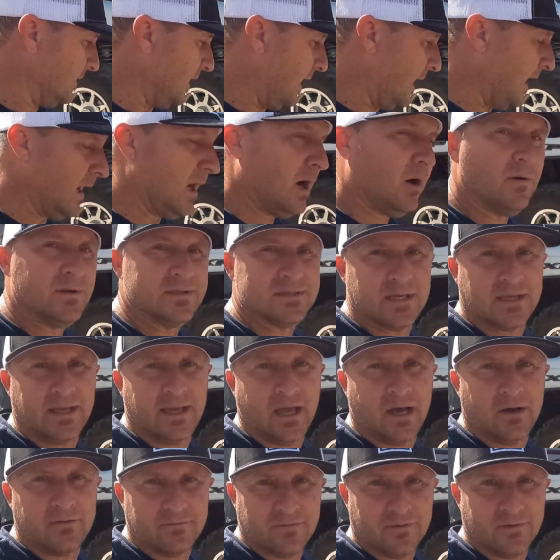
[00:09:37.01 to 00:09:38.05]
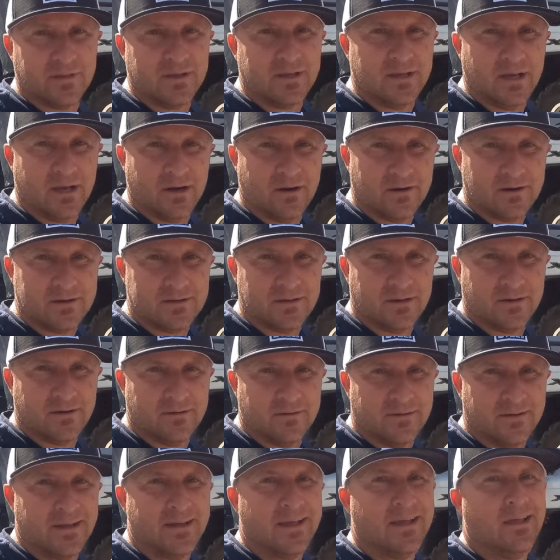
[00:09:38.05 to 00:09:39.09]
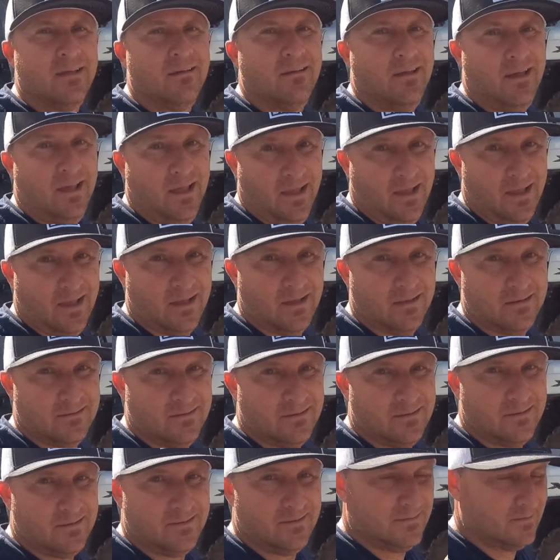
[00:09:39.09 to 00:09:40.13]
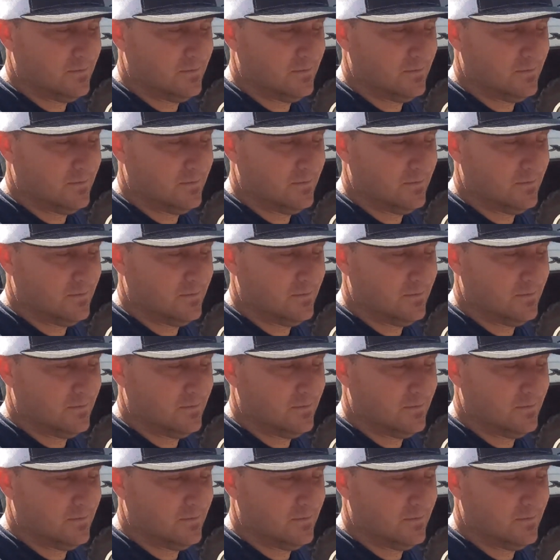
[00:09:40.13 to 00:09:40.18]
I always account for the character, and